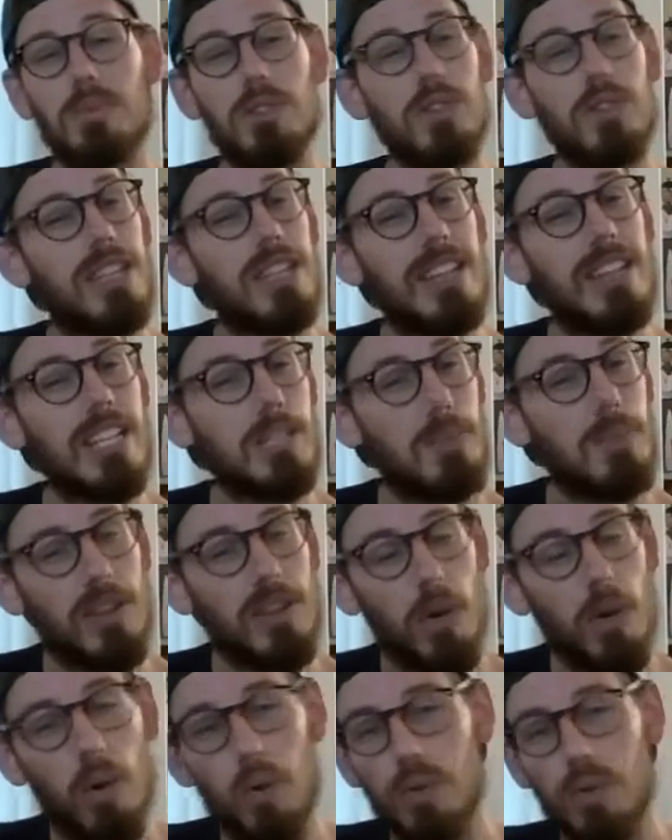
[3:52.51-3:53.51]
So then they spend
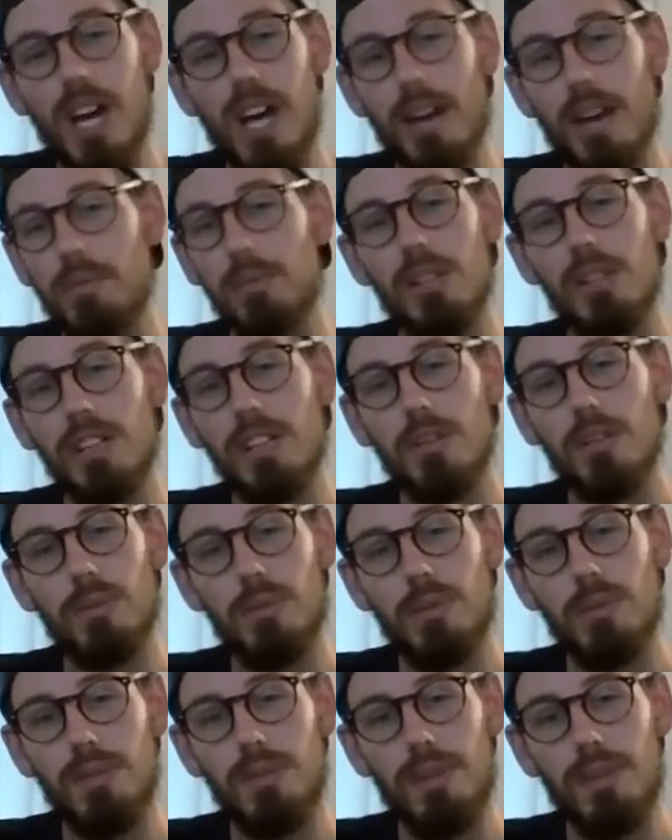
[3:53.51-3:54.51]
the whole time looking
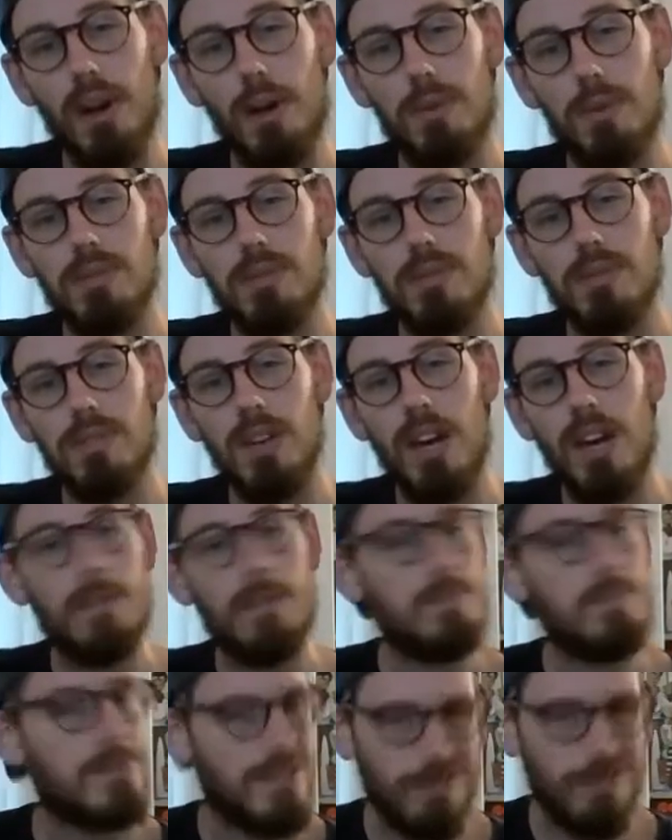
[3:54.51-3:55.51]
through their notes
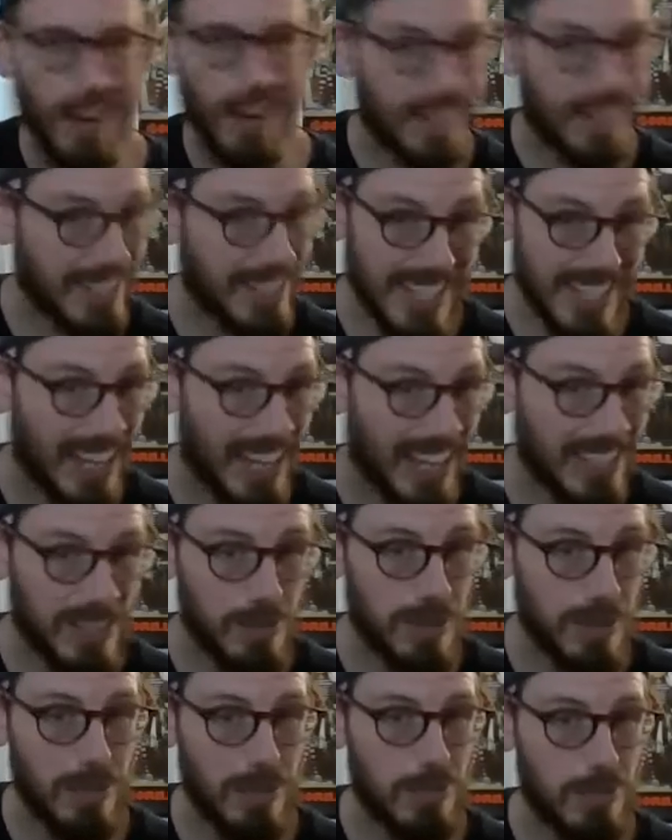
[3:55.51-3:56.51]
to find exactly
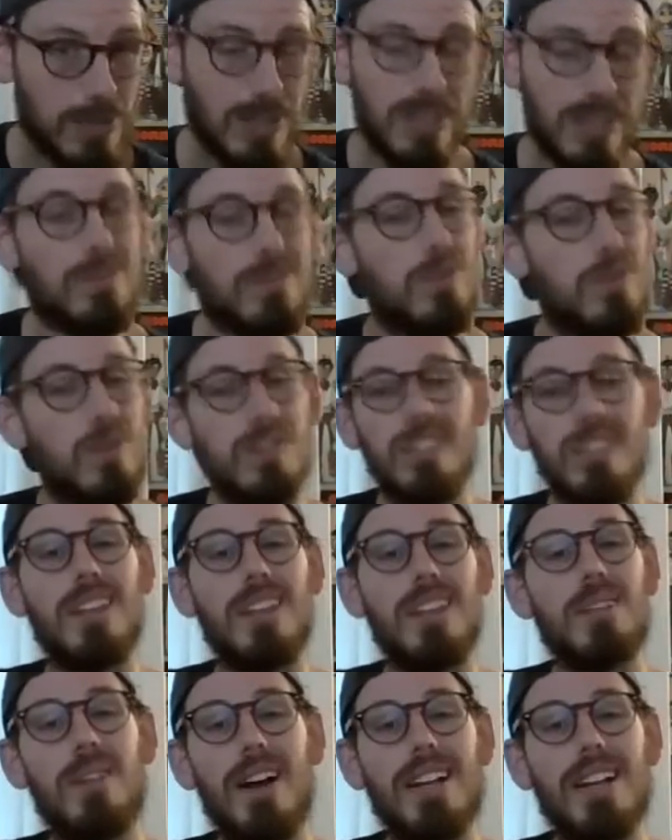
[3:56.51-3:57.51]
what they were looking for, and then
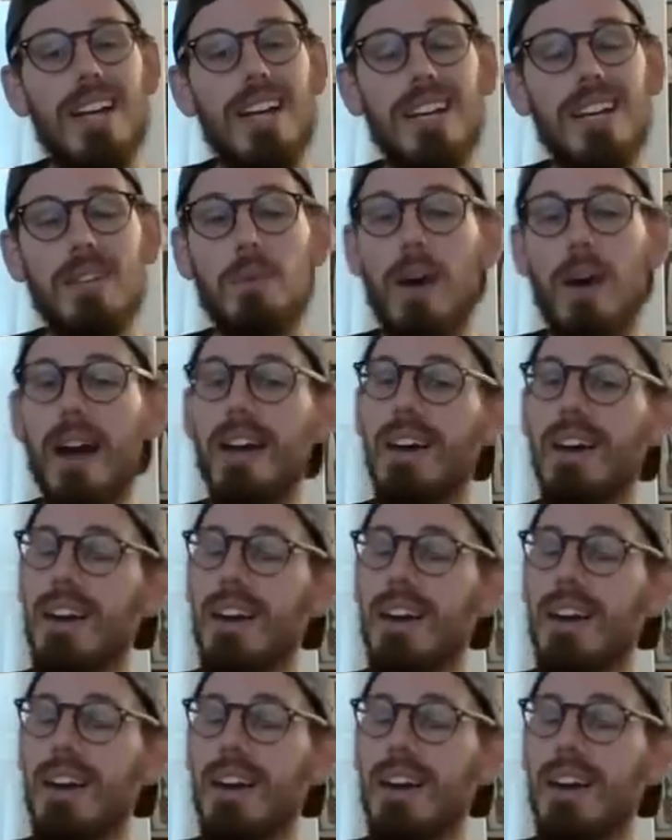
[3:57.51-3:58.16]
they write it anyway.